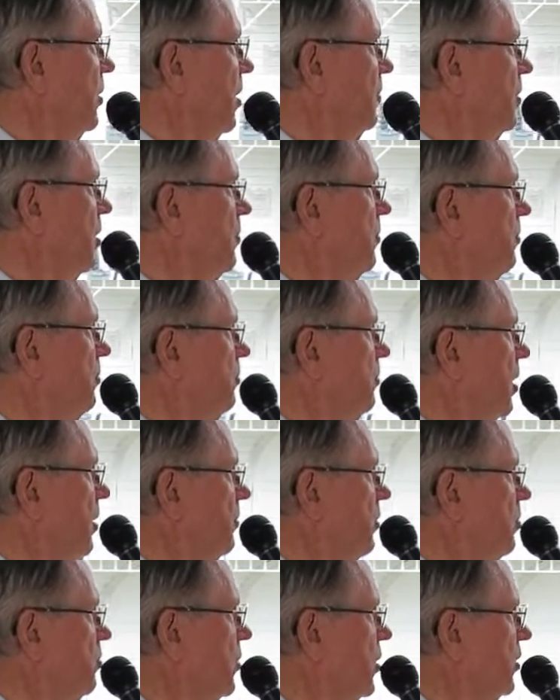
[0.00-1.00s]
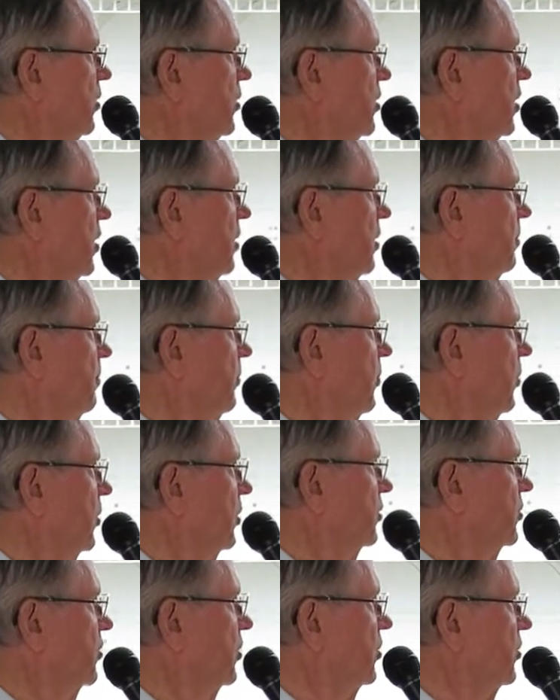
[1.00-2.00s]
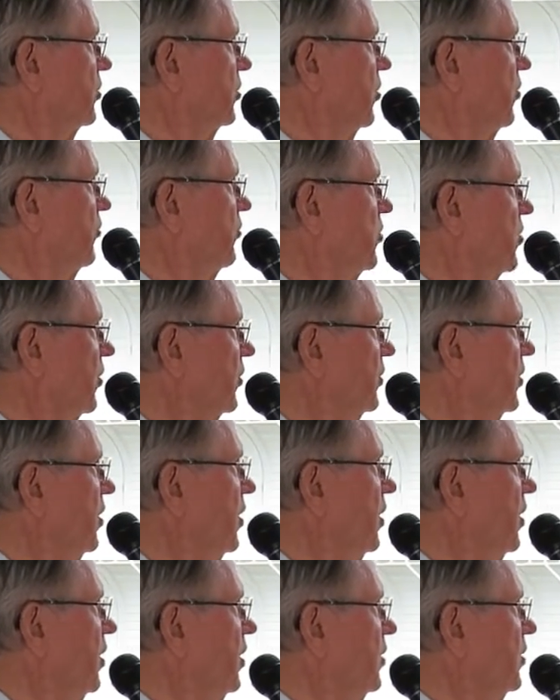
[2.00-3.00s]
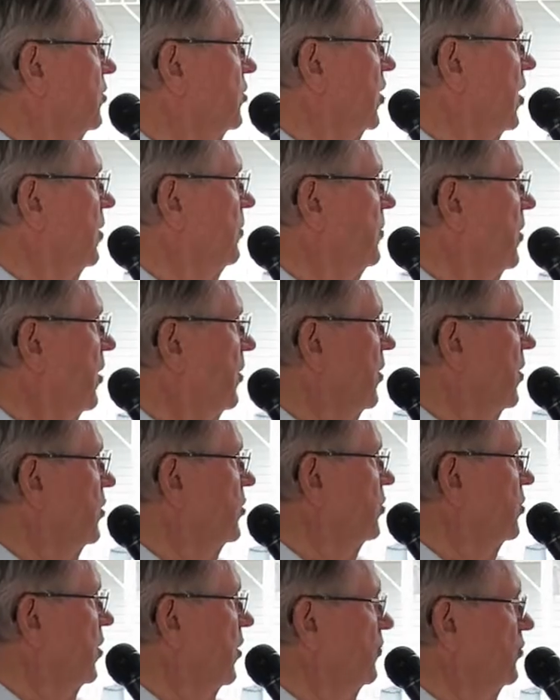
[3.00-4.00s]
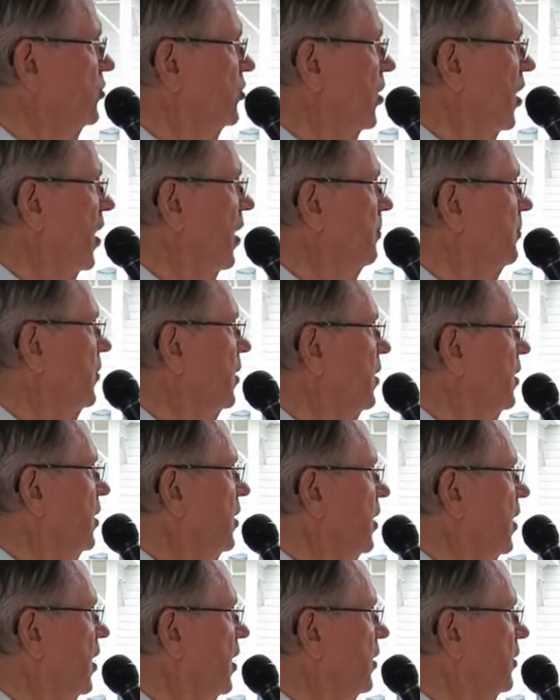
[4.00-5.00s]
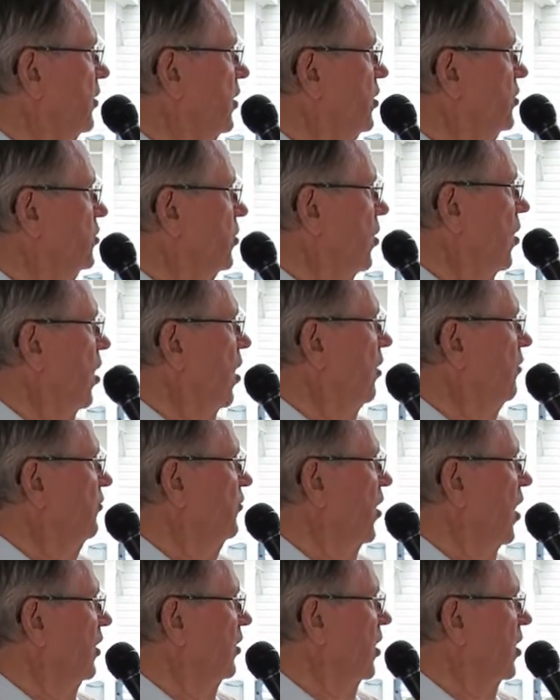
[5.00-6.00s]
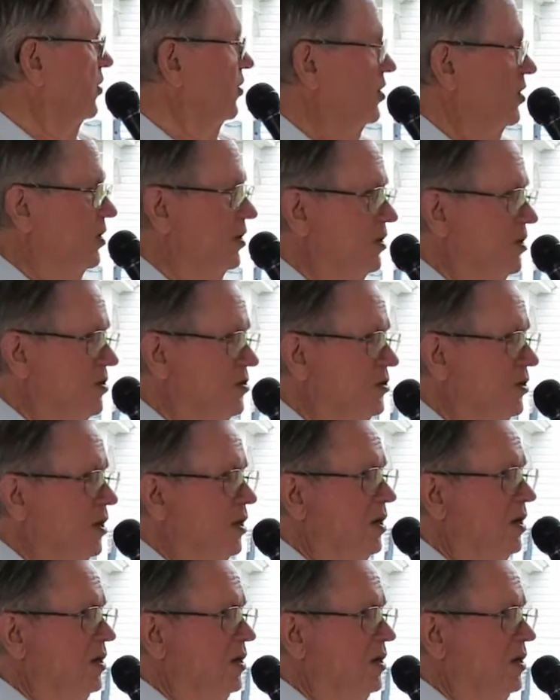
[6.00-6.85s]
memorabilia and books and so forth. St. Mary's Thrift Shop. These are all volunteers.